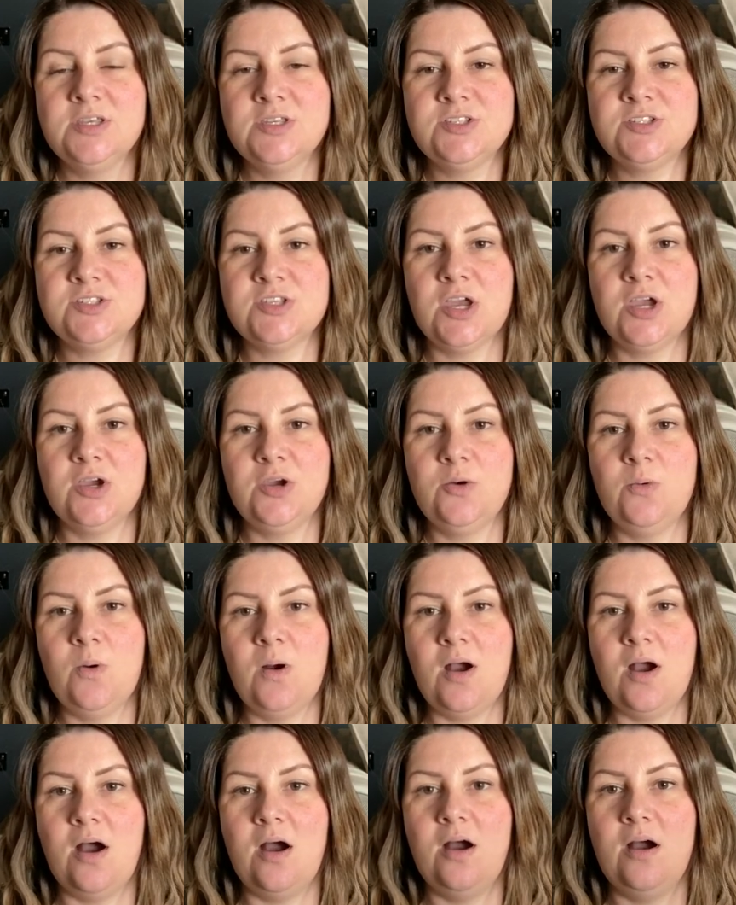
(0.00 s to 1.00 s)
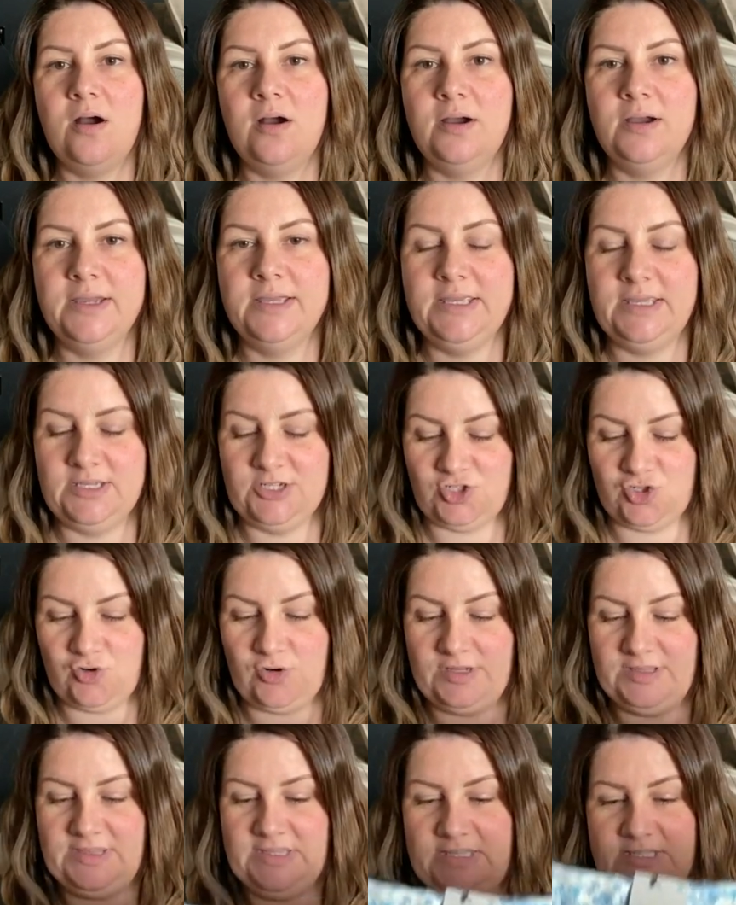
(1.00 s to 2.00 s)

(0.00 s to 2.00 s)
So I tried